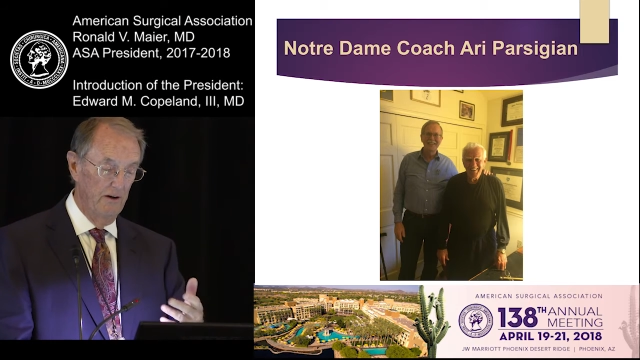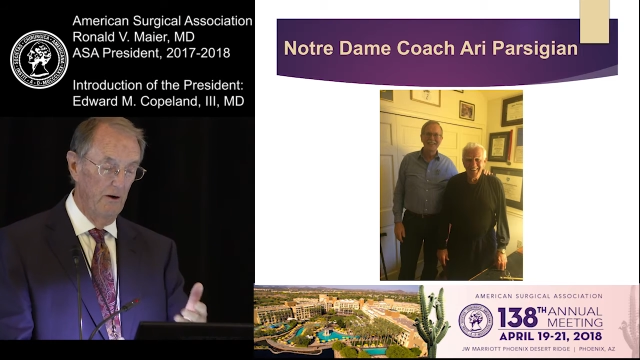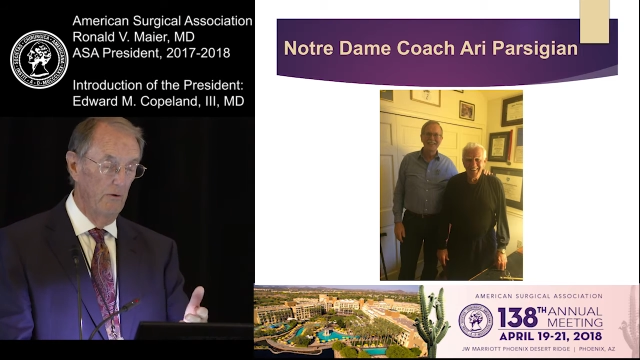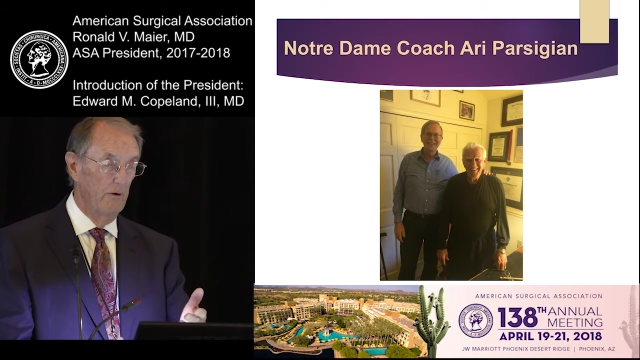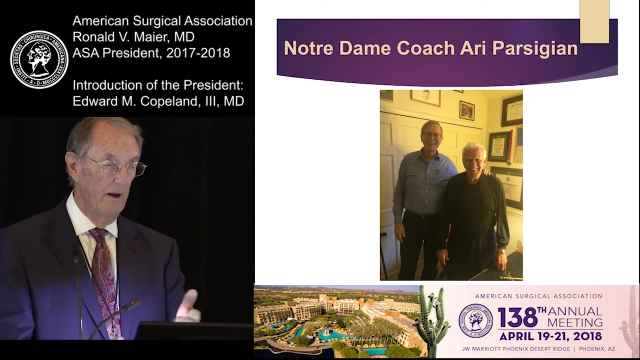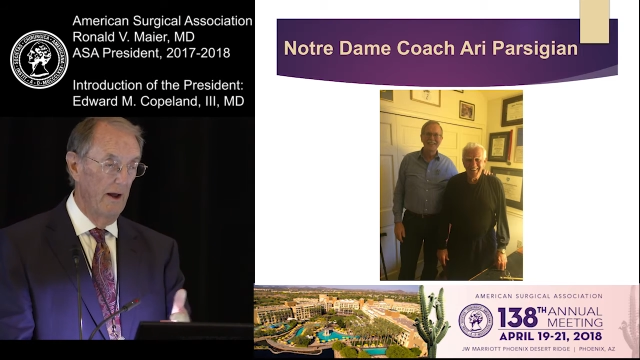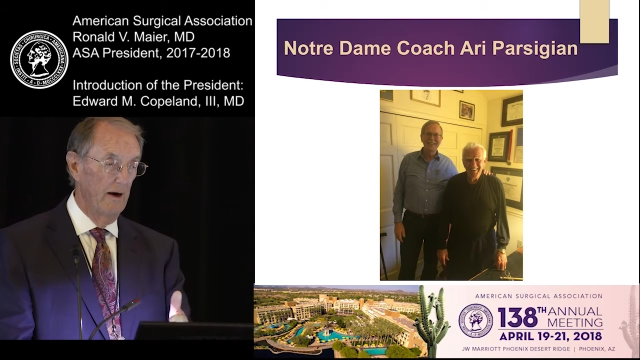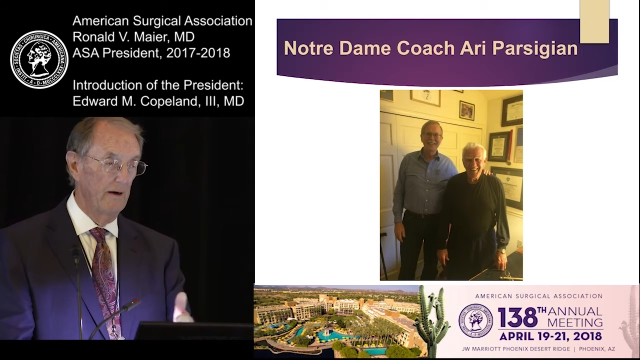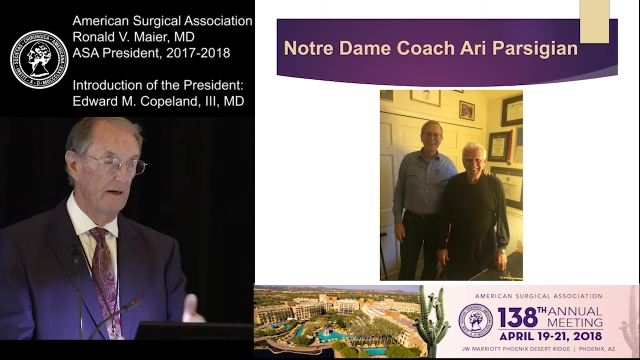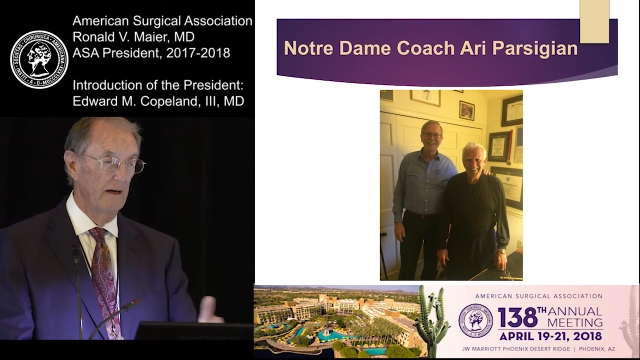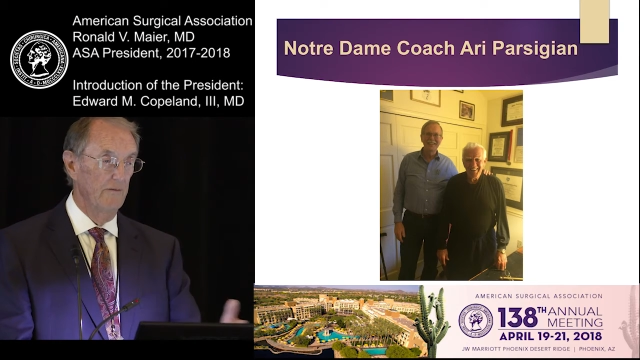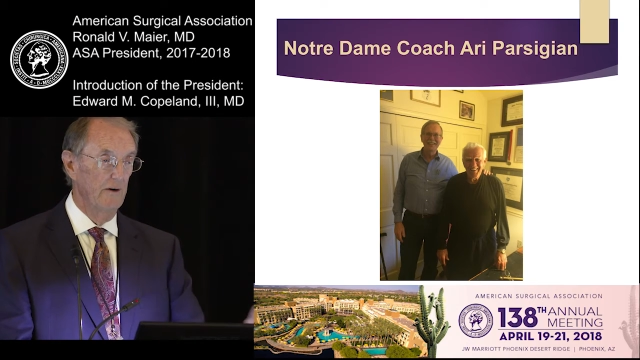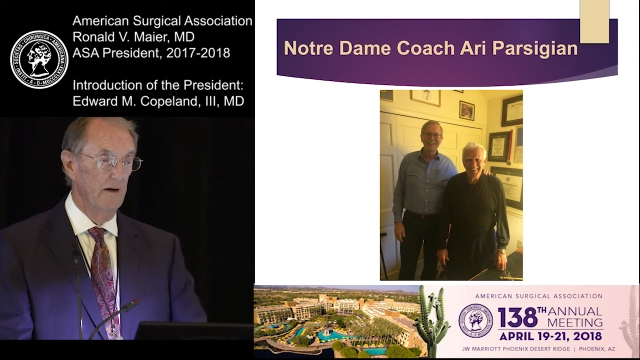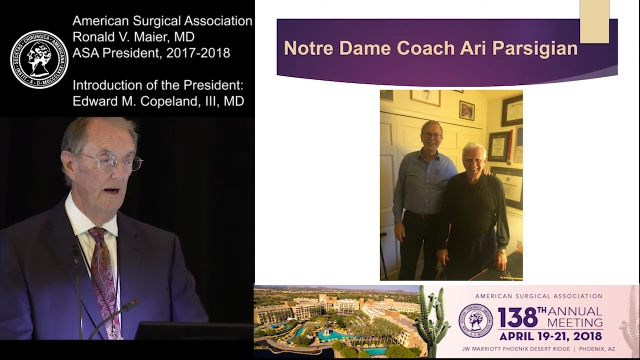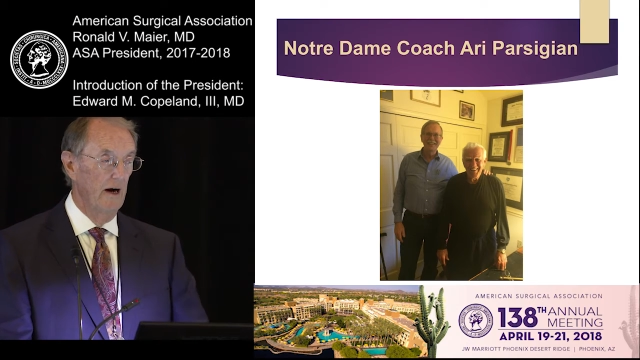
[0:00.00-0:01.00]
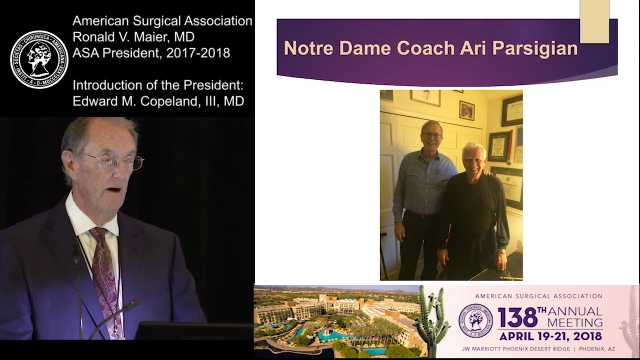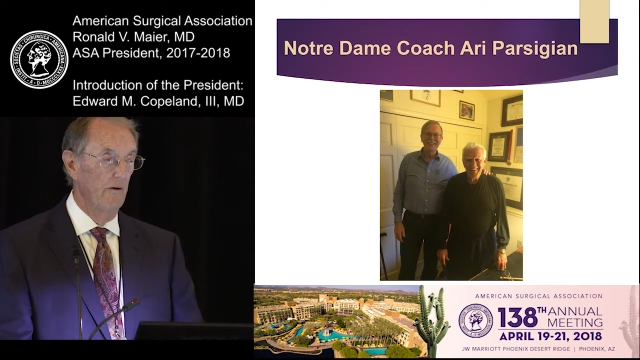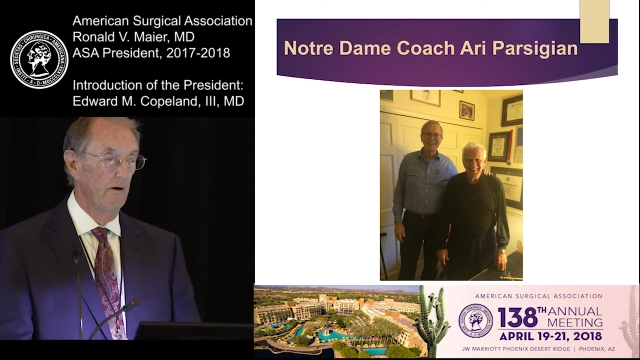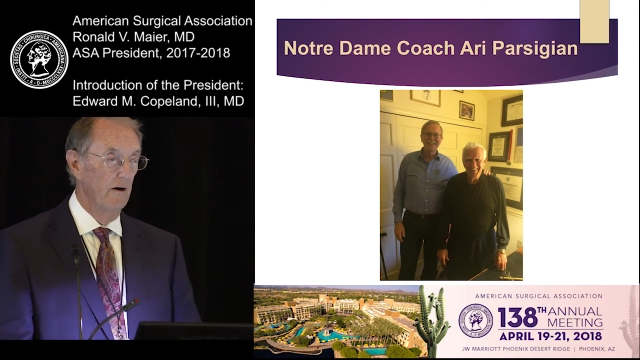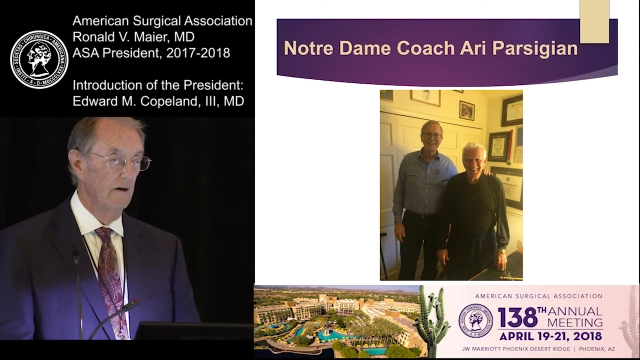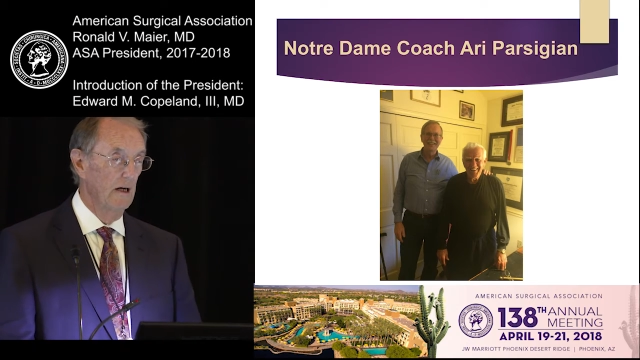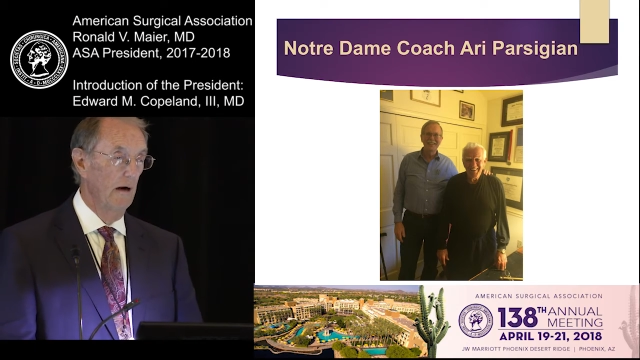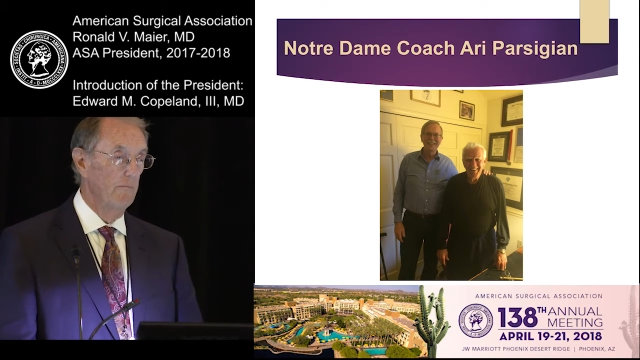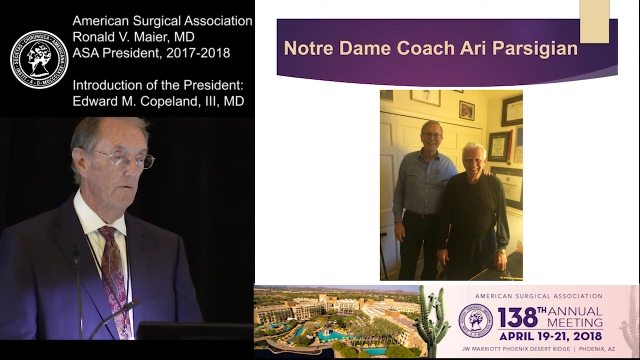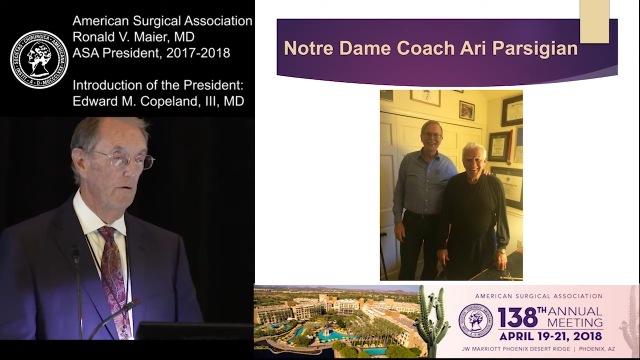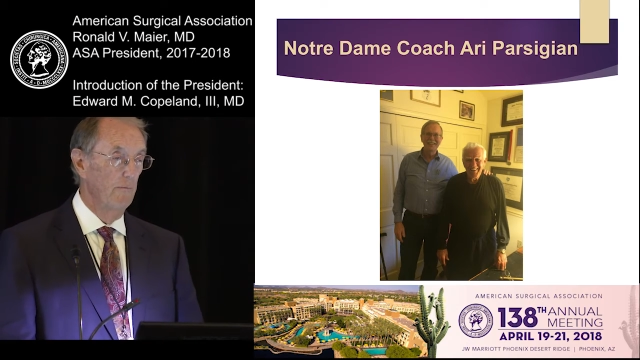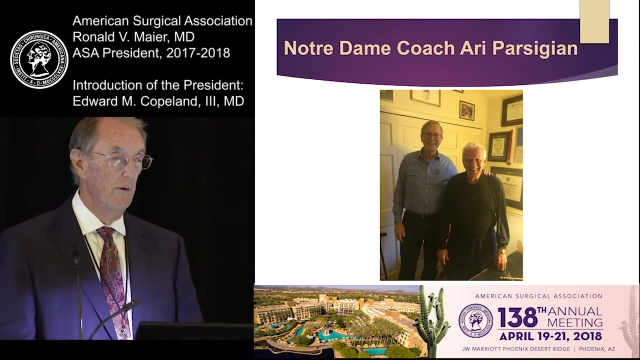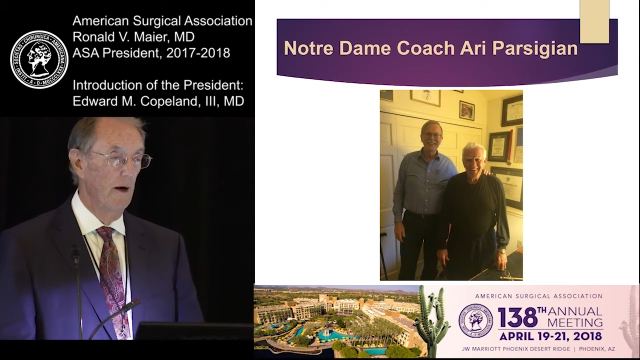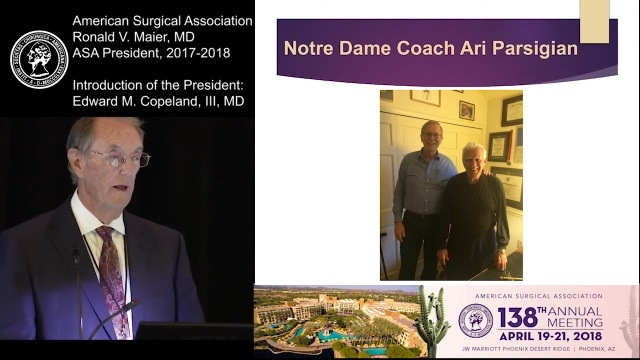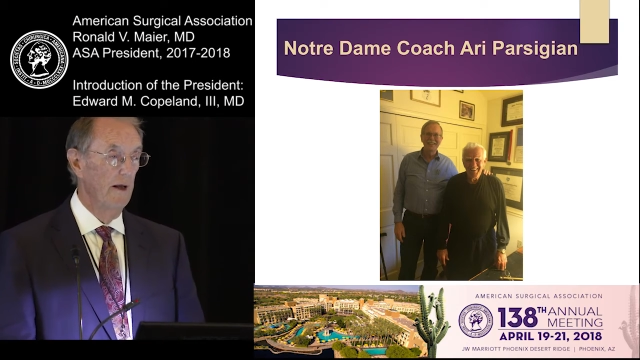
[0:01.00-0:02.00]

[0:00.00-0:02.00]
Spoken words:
no doubt giving ASA a couple of